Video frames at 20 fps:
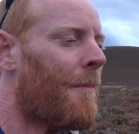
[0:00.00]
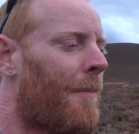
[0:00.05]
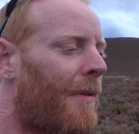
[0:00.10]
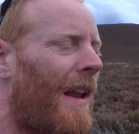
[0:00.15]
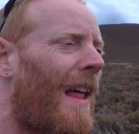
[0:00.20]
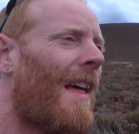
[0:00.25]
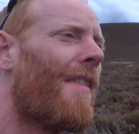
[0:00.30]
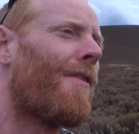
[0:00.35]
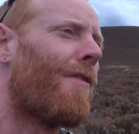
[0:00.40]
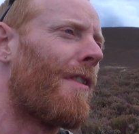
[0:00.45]

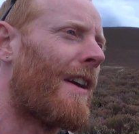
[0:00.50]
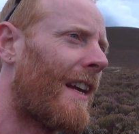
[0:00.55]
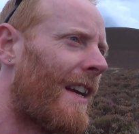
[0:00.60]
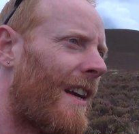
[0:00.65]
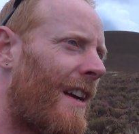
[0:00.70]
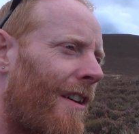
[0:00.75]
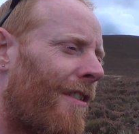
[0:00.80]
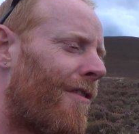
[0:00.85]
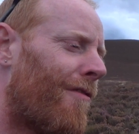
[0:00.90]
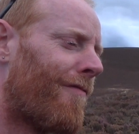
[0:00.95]

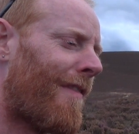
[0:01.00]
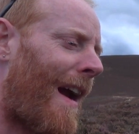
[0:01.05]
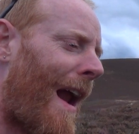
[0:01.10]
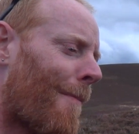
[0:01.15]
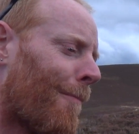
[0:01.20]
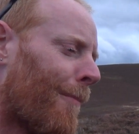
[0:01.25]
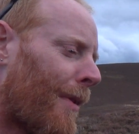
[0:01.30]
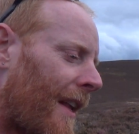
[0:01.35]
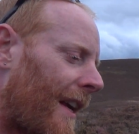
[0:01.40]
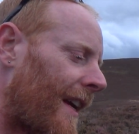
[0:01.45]
blethering,
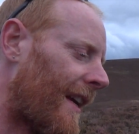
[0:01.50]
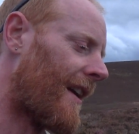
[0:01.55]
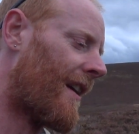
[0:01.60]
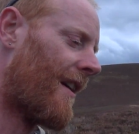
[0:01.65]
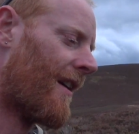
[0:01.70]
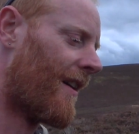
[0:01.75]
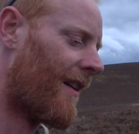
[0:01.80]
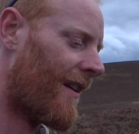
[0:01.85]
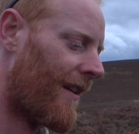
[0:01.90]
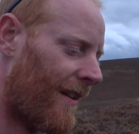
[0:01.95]
rambling
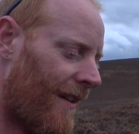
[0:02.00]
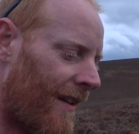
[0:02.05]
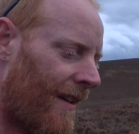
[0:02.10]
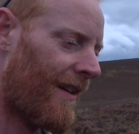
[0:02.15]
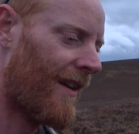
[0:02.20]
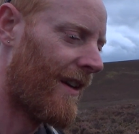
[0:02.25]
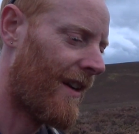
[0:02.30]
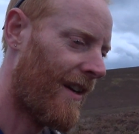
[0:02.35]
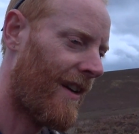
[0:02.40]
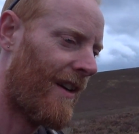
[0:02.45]

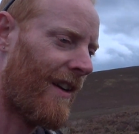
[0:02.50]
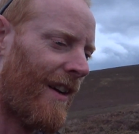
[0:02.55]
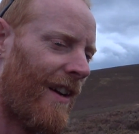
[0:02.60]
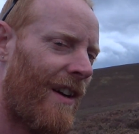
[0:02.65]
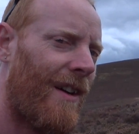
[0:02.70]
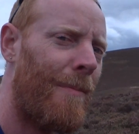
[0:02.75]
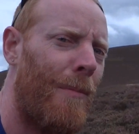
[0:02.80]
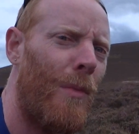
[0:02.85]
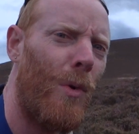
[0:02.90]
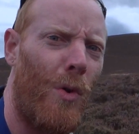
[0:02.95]

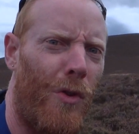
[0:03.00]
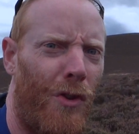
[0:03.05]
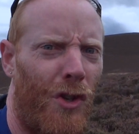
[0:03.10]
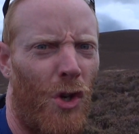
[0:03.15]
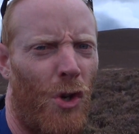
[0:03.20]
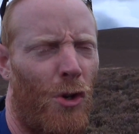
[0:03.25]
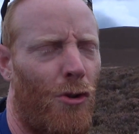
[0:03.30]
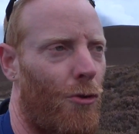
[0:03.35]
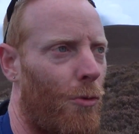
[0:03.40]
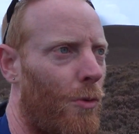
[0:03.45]
more than
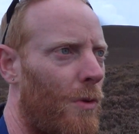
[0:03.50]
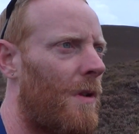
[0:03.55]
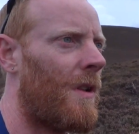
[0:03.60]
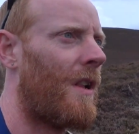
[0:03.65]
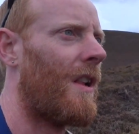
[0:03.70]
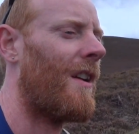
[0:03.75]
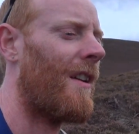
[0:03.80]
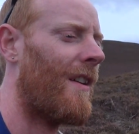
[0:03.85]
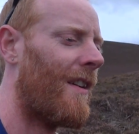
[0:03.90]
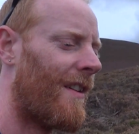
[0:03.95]
usual
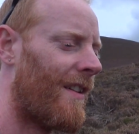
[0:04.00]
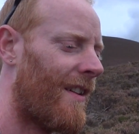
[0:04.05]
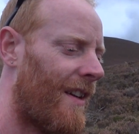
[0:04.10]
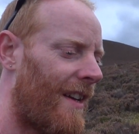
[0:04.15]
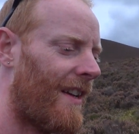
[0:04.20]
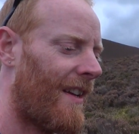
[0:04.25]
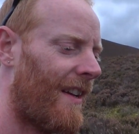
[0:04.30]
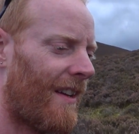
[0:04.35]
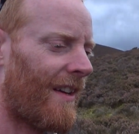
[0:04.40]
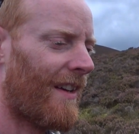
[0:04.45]

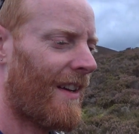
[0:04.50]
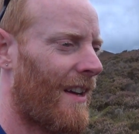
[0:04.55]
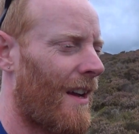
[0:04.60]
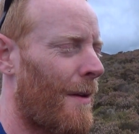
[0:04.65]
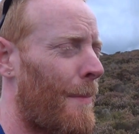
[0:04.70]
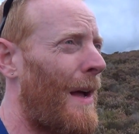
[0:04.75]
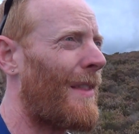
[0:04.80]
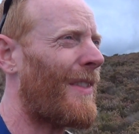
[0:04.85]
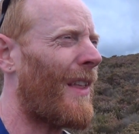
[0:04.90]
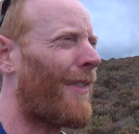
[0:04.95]

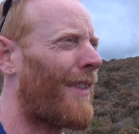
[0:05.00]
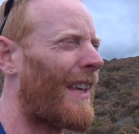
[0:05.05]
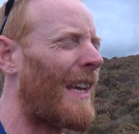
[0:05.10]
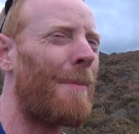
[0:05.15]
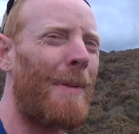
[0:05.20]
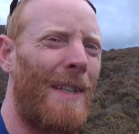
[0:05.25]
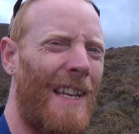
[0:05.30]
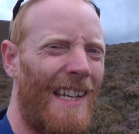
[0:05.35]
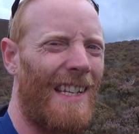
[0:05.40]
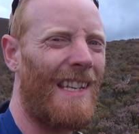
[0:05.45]
about nothing
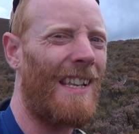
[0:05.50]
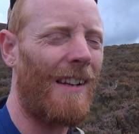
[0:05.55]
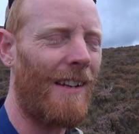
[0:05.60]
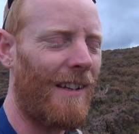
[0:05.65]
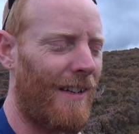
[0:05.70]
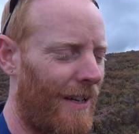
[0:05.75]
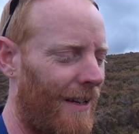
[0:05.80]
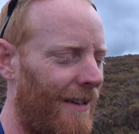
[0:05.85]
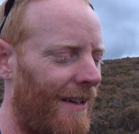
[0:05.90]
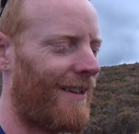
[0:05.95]
in
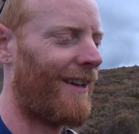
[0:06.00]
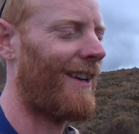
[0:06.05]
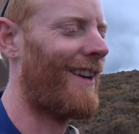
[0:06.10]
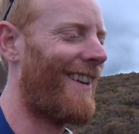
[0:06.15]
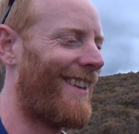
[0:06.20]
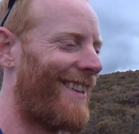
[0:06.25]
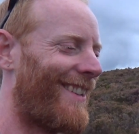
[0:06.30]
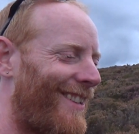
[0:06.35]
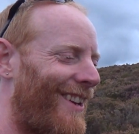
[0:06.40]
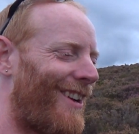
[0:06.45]
particular.
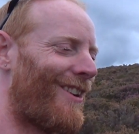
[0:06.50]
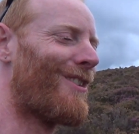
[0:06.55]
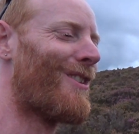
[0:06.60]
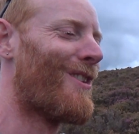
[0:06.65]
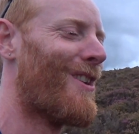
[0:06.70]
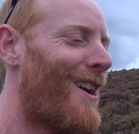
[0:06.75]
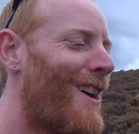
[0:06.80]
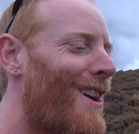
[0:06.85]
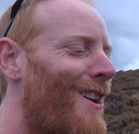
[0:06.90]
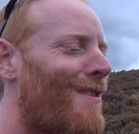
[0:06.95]
So
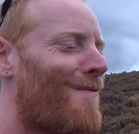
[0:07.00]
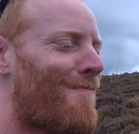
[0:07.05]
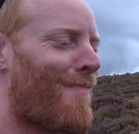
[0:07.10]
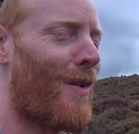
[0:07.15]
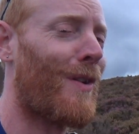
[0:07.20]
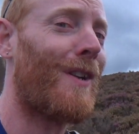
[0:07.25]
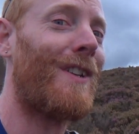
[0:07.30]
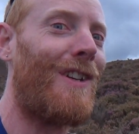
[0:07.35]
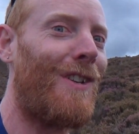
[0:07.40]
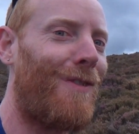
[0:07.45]

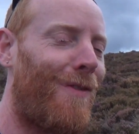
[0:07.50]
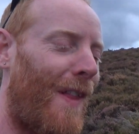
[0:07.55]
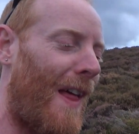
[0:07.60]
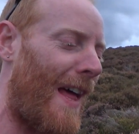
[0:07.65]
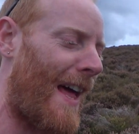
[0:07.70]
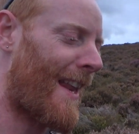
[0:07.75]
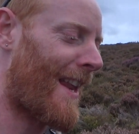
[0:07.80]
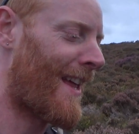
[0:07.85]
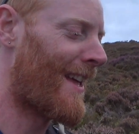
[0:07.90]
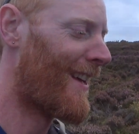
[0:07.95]
apologies for
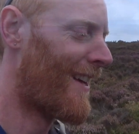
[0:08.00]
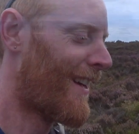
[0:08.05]
that.